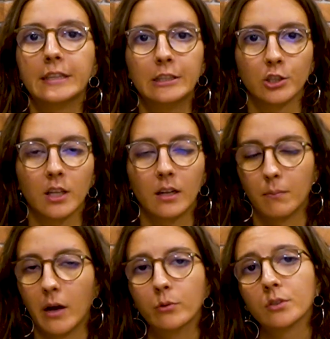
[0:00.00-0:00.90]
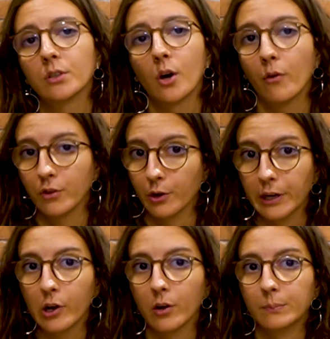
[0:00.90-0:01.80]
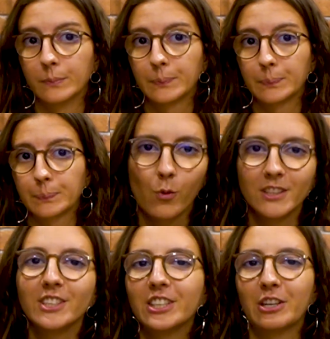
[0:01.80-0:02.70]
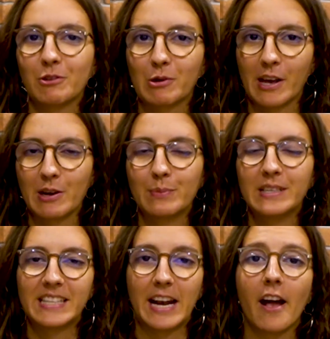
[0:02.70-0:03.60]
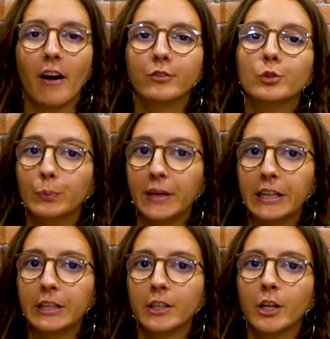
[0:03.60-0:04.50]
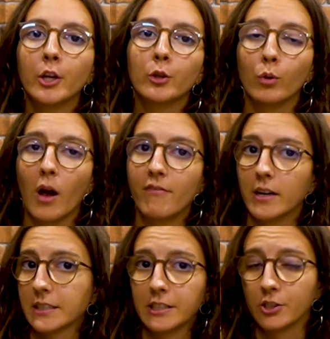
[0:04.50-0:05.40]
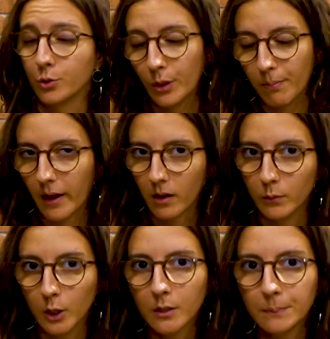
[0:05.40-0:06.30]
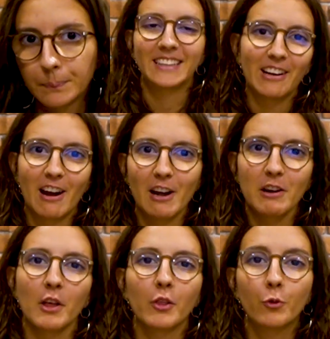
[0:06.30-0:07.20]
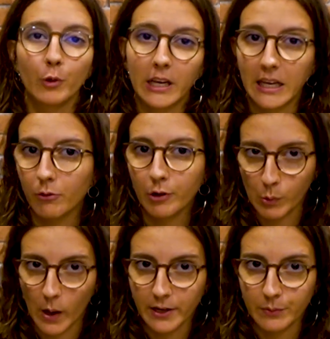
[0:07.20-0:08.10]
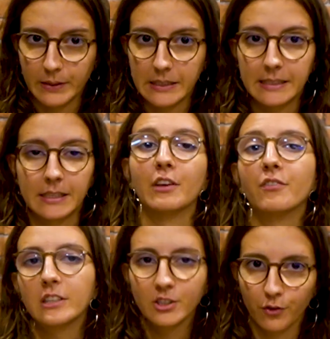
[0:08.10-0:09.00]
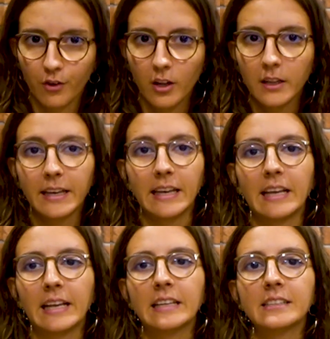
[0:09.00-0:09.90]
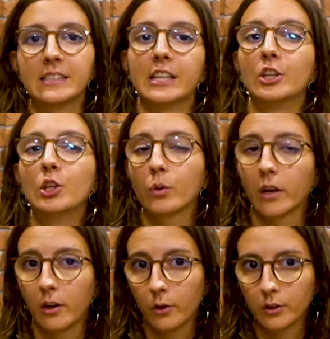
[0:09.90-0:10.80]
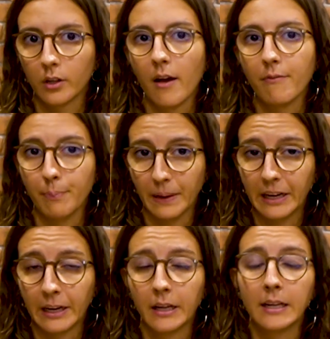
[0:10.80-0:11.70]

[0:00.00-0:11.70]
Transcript: the total amount of your income. What are the requirements that I have to meet to have access to the Beckham law? There are 3 key requirements. The first of all is that you cannot have been